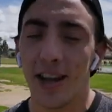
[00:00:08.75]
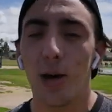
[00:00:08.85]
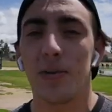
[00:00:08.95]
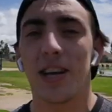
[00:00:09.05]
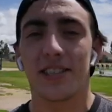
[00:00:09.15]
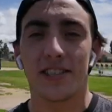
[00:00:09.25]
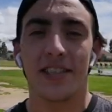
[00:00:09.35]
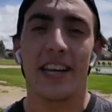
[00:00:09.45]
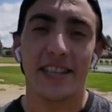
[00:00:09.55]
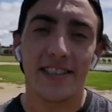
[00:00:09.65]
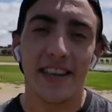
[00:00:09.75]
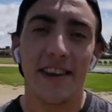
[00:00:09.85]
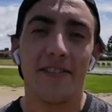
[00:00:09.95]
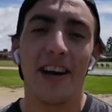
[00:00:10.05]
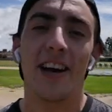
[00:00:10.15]
Hope you guys are staying
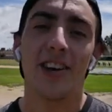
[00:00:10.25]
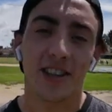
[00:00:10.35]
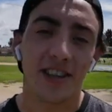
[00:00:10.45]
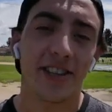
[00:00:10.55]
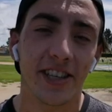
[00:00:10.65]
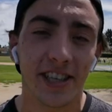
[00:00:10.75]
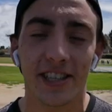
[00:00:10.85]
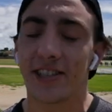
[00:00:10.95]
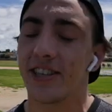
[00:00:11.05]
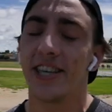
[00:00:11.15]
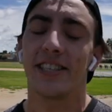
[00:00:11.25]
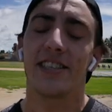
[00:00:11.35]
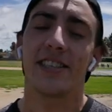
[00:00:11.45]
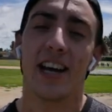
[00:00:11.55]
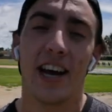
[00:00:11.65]
safe and healthy during this
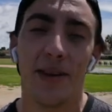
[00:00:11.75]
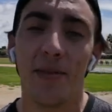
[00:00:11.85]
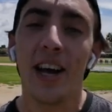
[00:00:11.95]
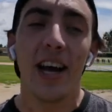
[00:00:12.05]
crazy time.